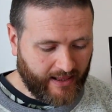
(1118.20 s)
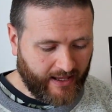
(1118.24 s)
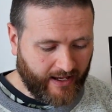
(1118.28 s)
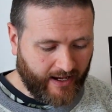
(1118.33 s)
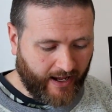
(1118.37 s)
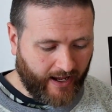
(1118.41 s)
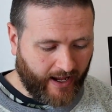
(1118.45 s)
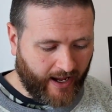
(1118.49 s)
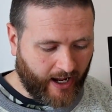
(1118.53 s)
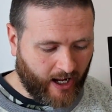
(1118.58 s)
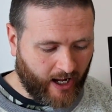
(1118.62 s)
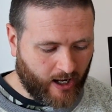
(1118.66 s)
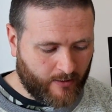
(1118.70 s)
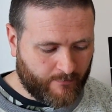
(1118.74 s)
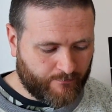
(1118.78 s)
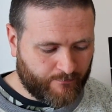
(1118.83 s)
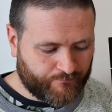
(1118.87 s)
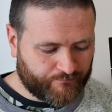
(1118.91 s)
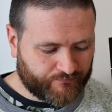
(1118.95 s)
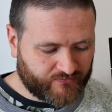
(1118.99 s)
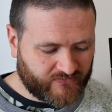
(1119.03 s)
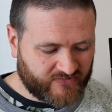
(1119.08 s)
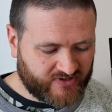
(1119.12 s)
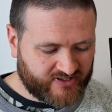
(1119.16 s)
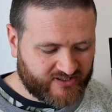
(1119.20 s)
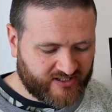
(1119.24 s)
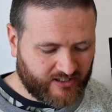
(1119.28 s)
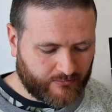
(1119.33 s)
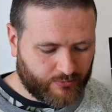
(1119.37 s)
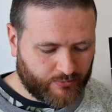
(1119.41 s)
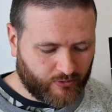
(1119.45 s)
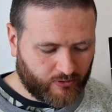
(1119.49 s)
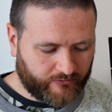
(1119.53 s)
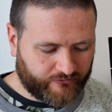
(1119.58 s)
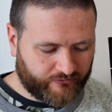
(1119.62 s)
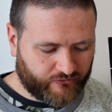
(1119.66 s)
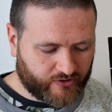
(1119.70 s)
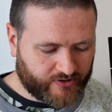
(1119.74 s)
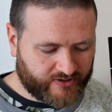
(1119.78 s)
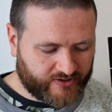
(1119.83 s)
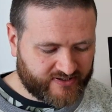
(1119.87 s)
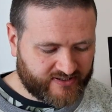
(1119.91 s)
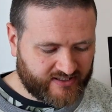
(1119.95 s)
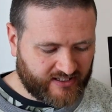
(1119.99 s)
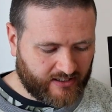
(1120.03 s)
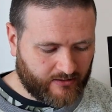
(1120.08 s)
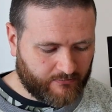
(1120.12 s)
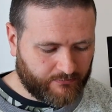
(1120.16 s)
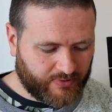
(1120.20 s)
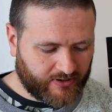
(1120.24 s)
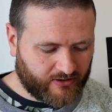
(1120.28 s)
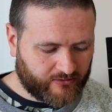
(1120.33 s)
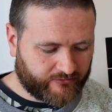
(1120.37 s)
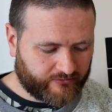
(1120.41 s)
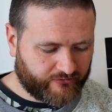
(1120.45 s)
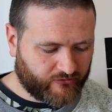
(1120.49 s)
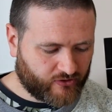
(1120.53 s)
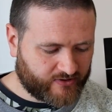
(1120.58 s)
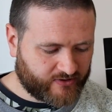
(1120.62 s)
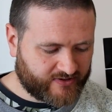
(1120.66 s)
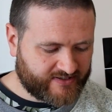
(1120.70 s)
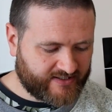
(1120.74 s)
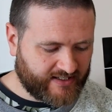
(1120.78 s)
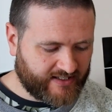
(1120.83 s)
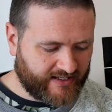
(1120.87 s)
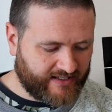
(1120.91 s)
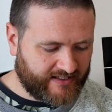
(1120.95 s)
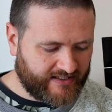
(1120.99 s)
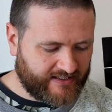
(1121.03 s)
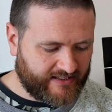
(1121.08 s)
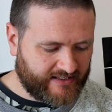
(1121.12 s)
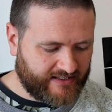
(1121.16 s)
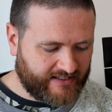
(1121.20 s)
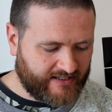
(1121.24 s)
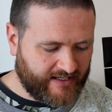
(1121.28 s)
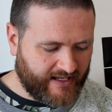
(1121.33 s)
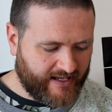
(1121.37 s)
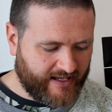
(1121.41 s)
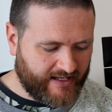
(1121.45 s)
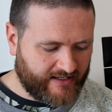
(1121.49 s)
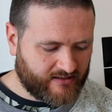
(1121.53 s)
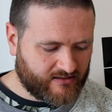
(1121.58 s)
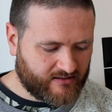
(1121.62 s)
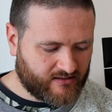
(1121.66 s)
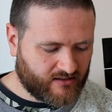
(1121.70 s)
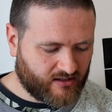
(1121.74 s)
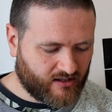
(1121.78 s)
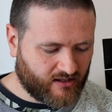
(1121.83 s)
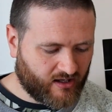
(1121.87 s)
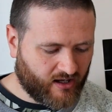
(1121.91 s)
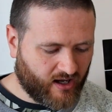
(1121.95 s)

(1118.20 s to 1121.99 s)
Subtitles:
So bullfrogs and pickle frogs, again,